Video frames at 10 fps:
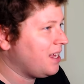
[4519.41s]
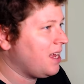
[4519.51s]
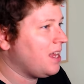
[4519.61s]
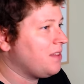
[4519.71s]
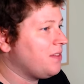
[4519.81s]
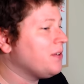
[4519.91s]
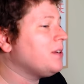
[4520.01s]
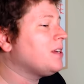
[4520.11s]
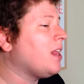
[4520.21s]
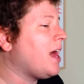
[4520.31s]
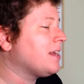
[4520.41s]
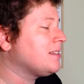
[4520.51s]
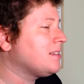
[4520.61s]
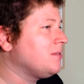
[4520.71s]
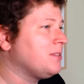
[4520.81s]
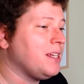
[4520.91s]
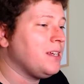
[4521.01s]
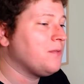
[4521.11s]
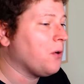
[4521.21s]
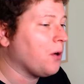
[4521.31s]
a third class, who was an
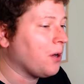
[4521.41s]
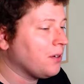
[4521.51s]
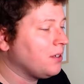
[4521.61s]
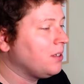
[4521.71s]
E4,